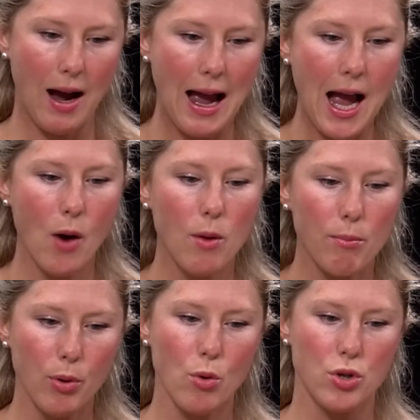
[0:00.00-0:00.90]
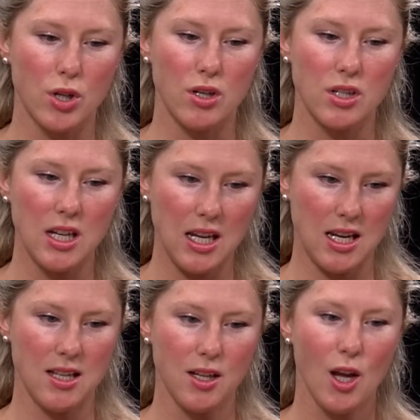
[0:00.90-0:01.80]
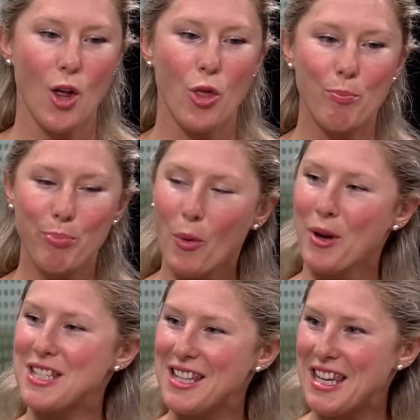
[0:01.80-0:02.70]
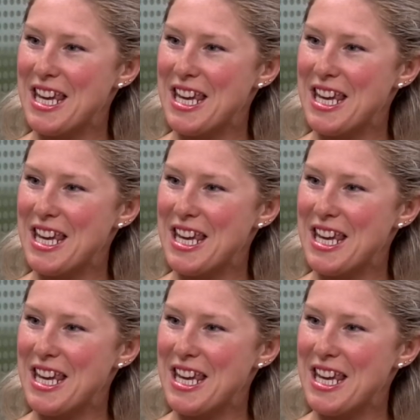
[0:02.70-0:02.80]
How important is the point in the